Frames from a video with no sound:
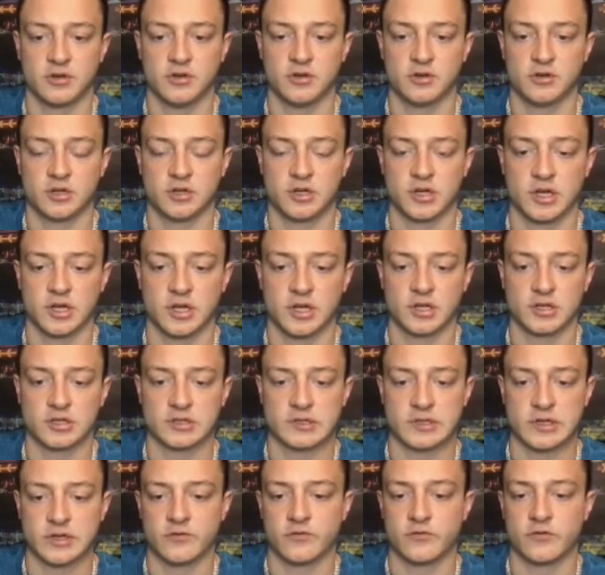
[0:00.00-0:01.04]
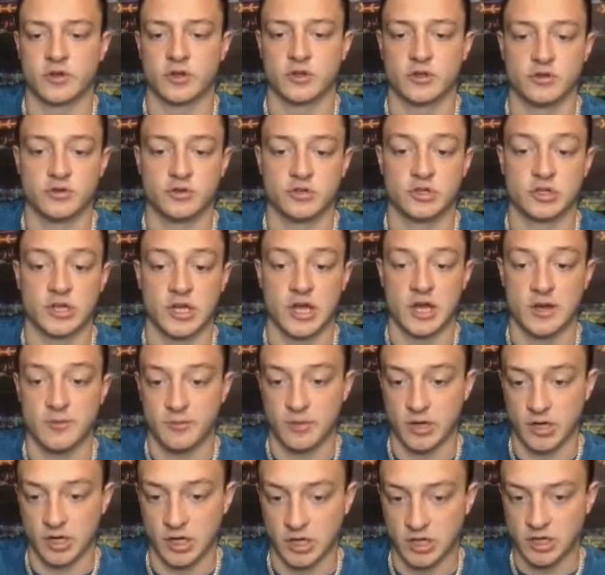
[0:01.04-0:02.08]
okay, because they've usually got
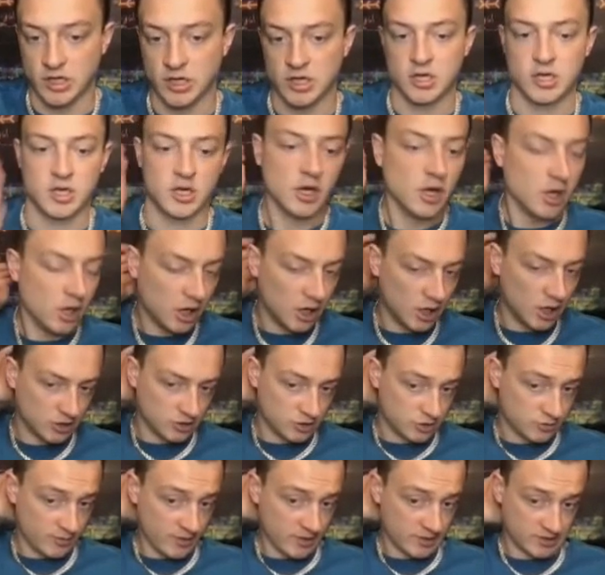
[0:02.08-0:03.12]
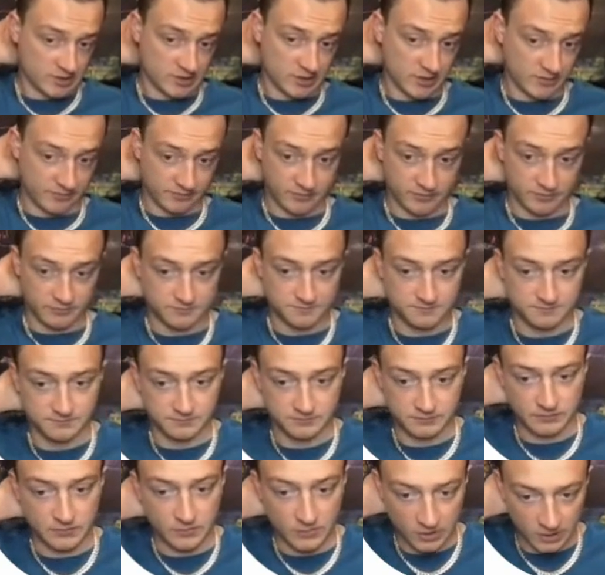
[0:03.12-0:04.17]
money to buy stuff,
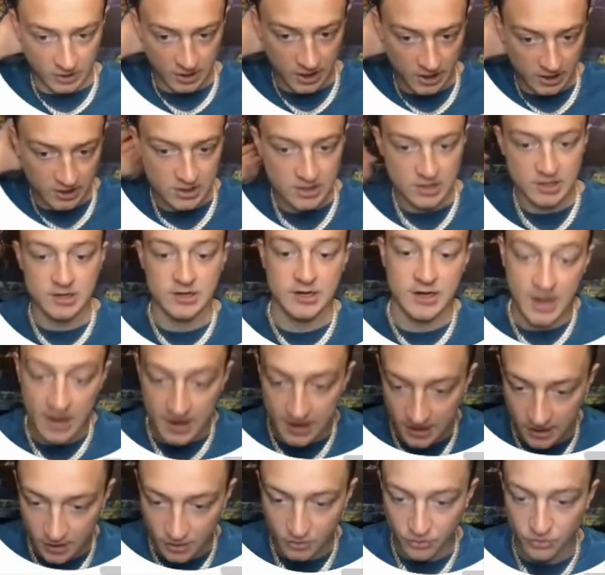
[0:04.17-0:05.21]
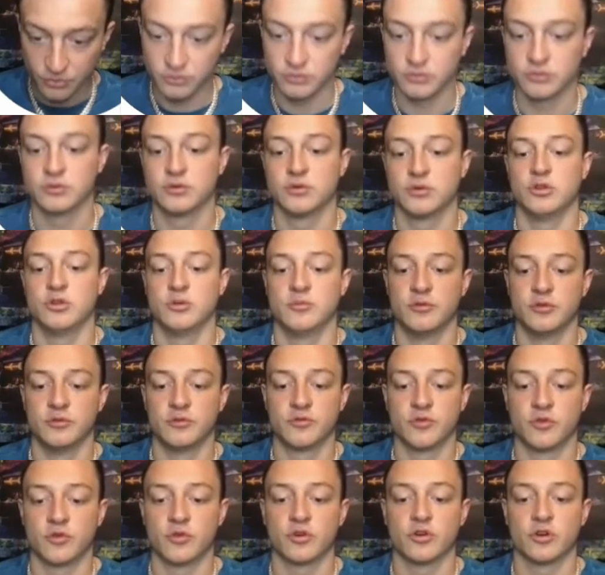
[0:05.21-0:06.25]
okay? Now, you move
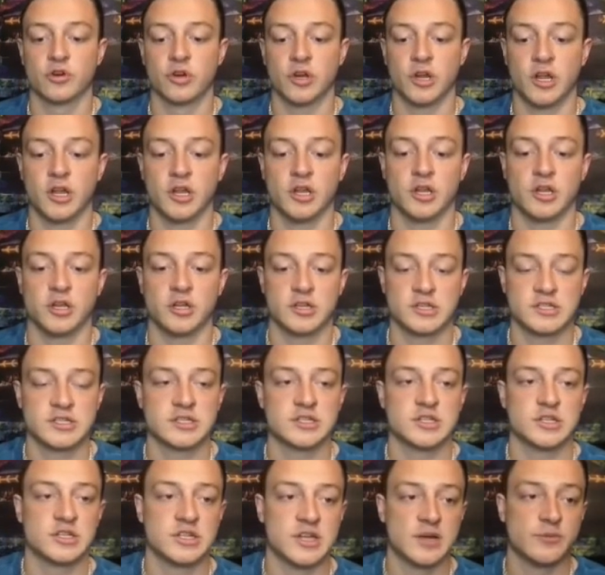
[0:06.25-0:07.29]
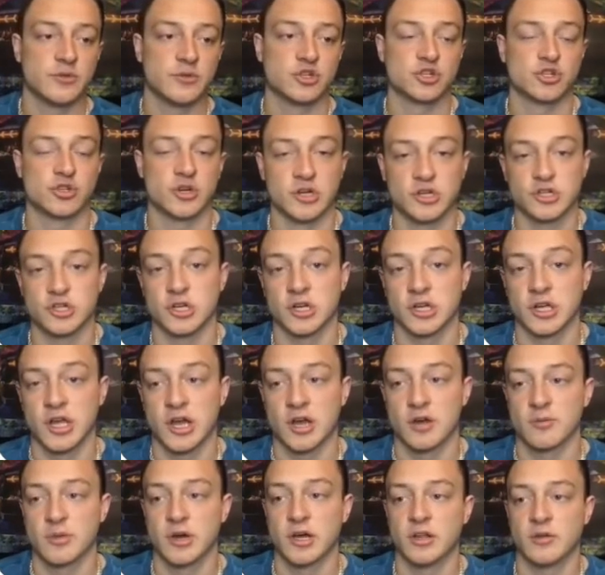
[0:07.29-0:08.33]
forward, and this is a demonstration
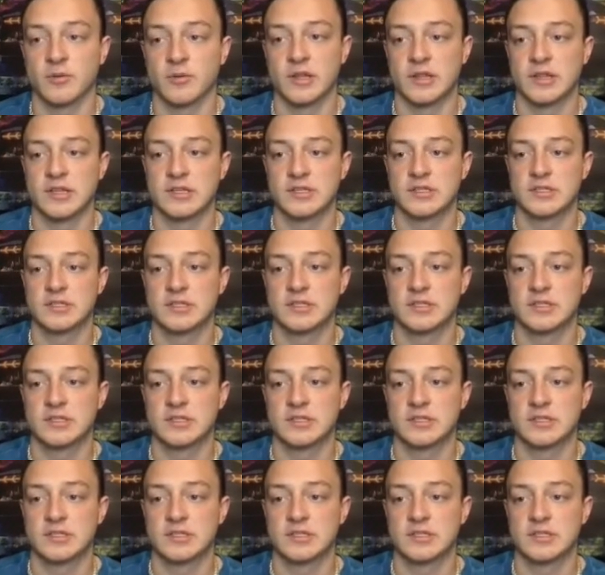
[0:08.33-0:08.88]
account, by the way. This